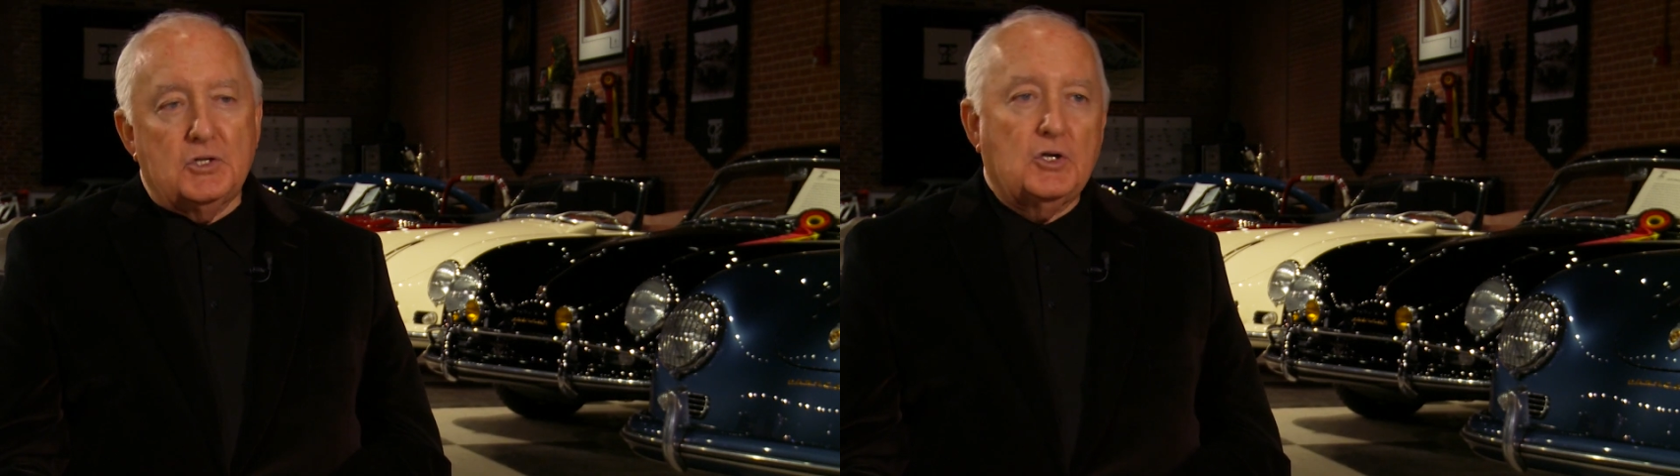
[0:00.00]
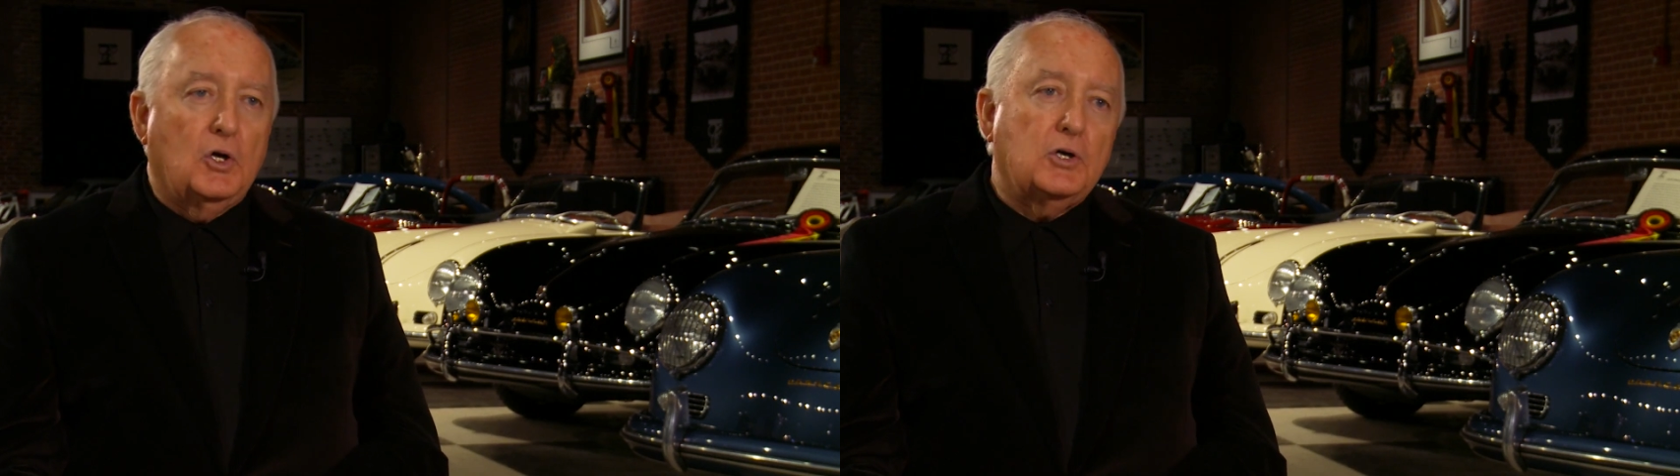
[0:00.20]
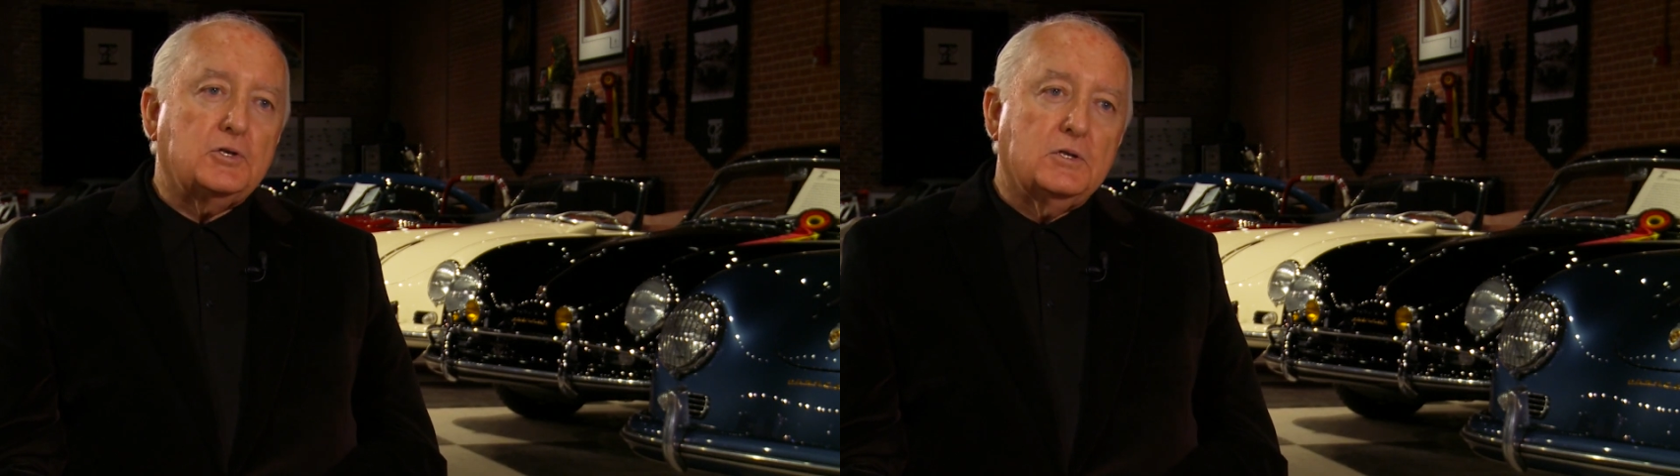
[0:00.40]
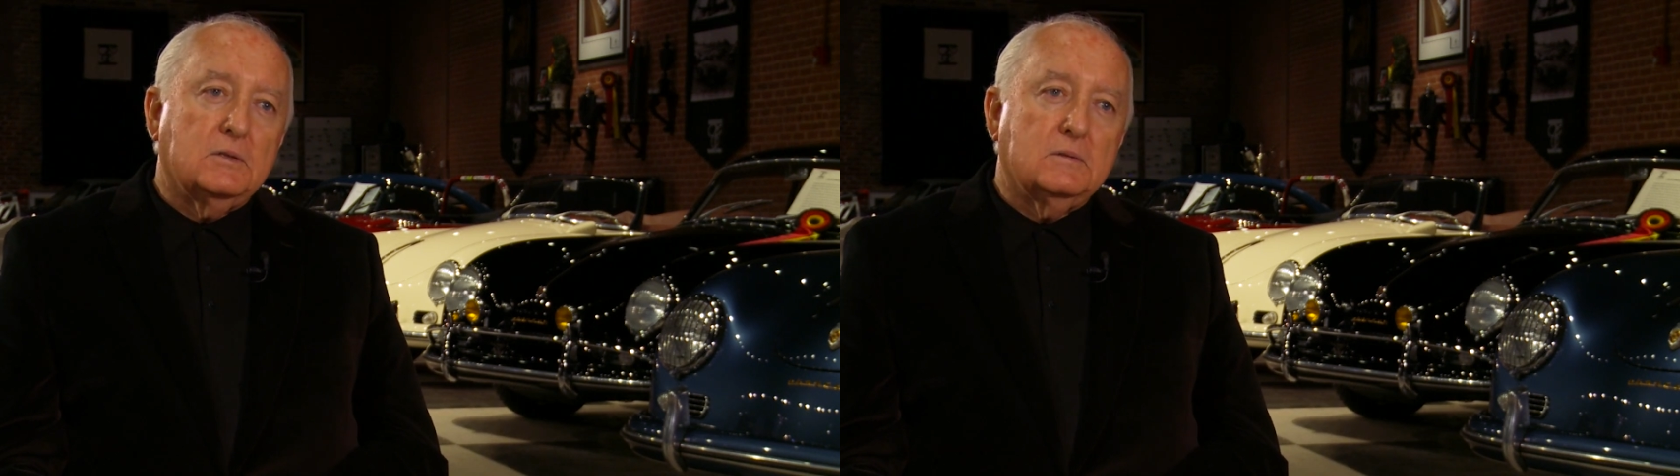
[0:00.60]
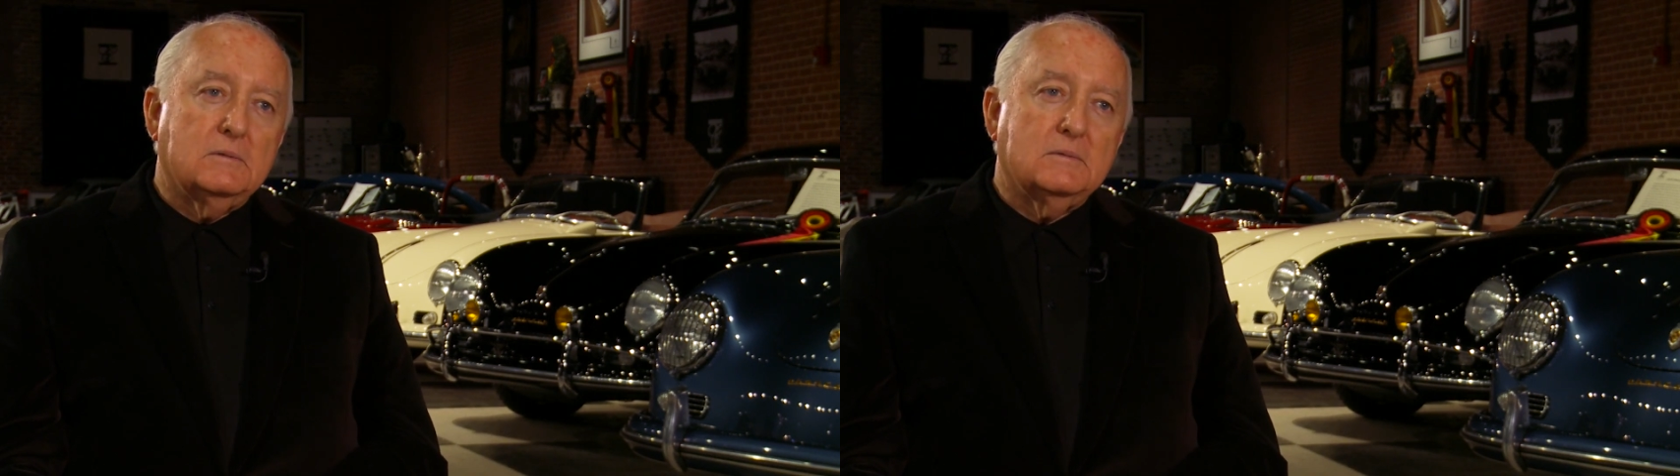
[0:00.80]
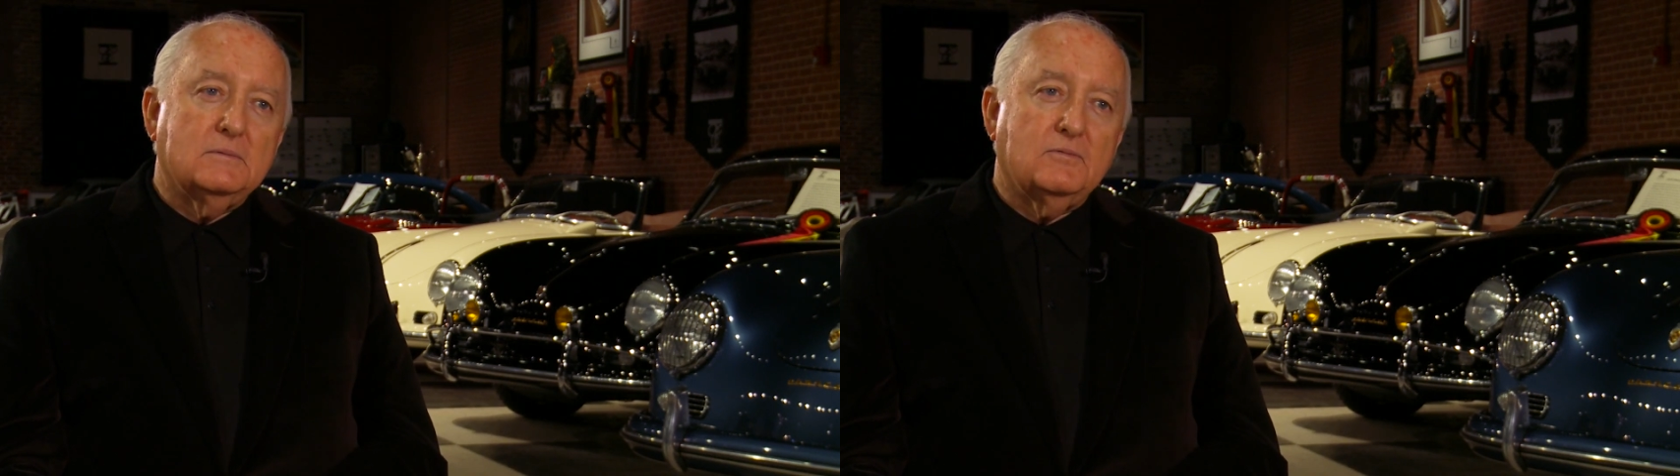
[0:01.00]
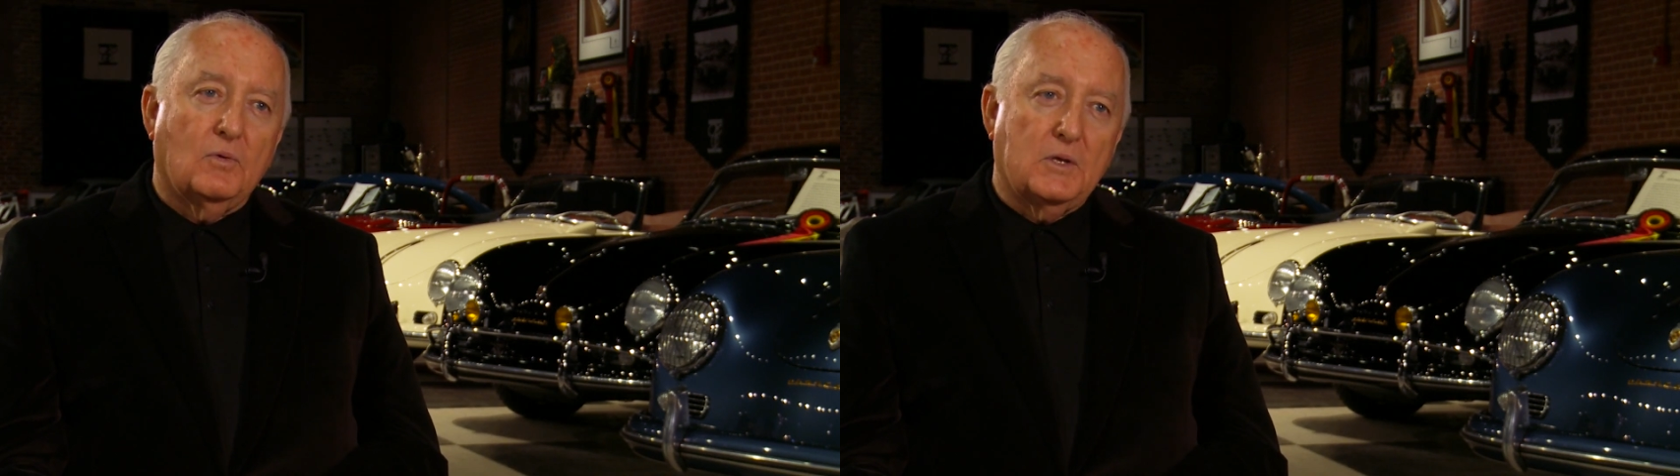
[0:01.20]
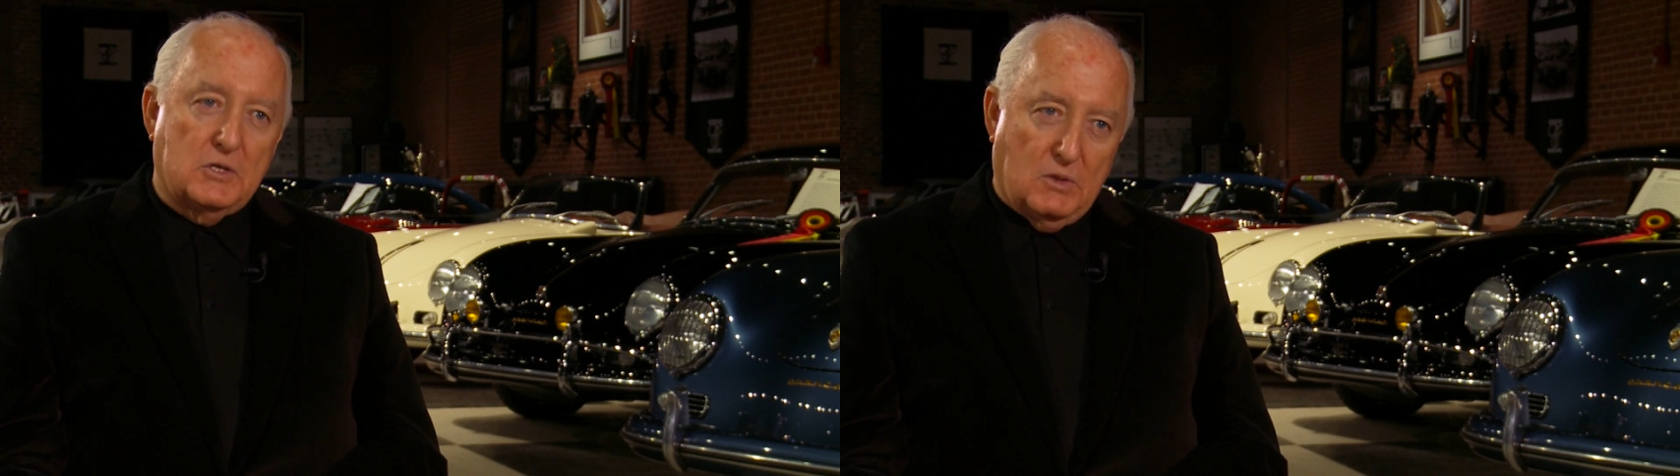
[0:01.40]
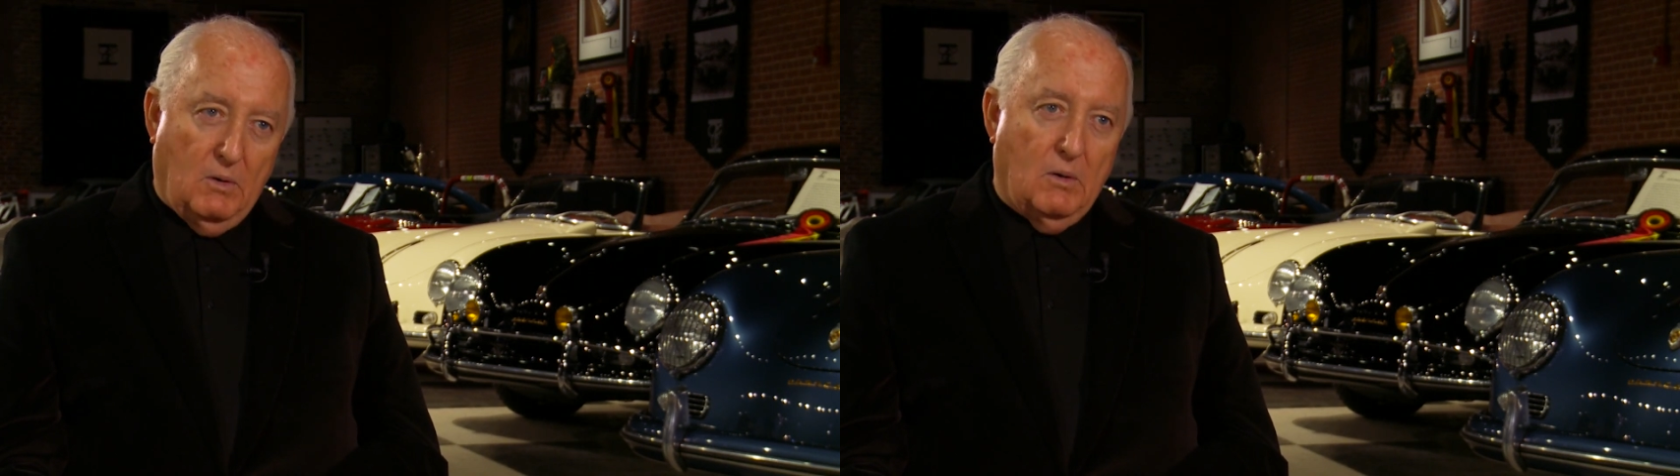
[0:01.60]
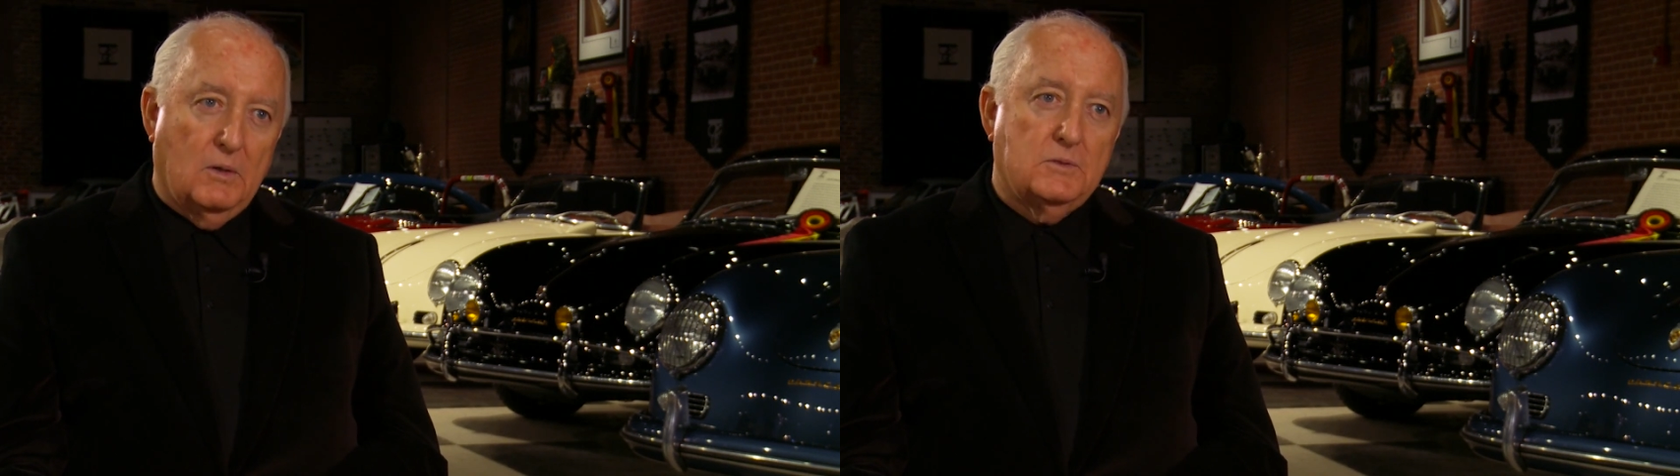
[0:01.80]
search for these
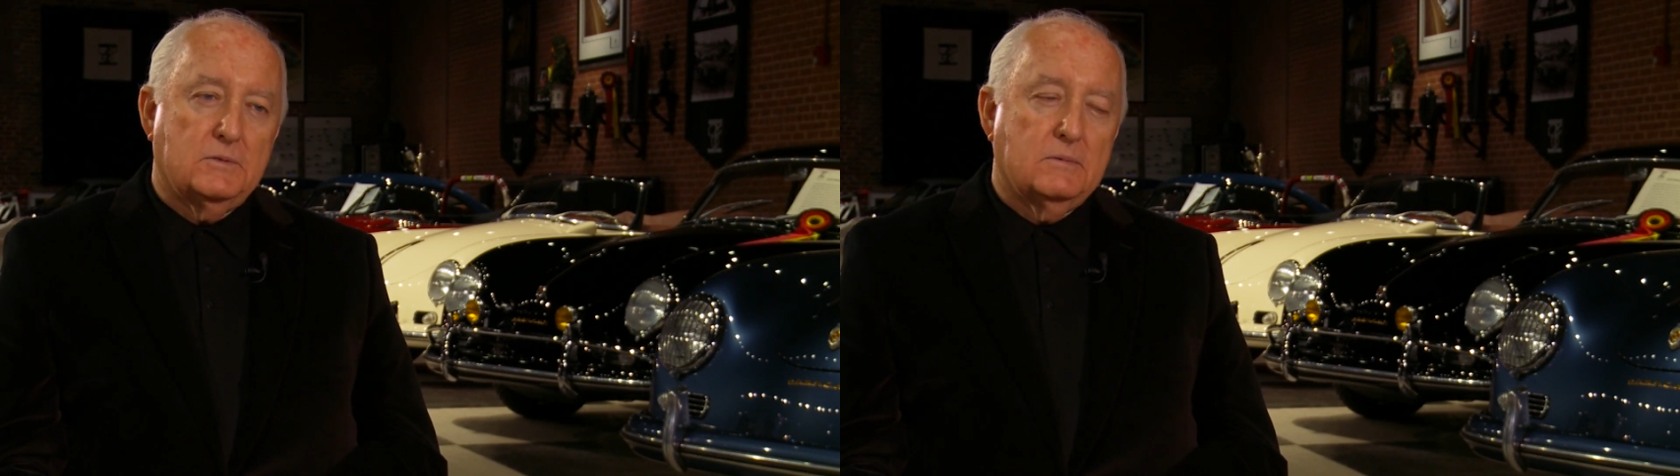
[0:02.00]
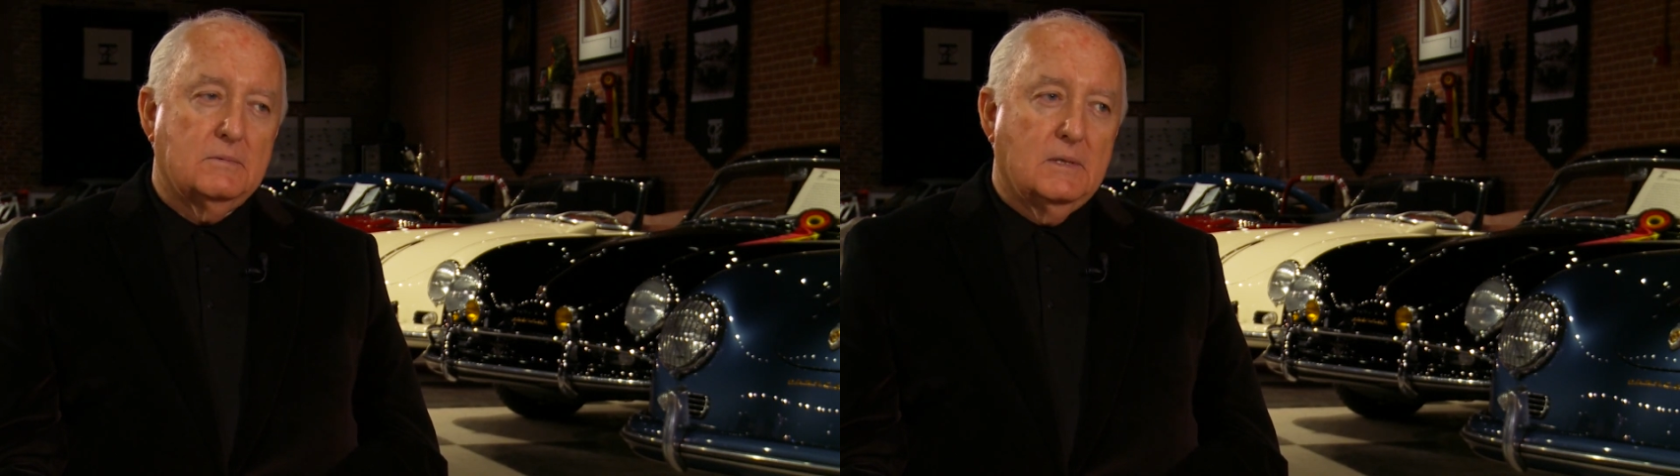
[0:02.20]
cars.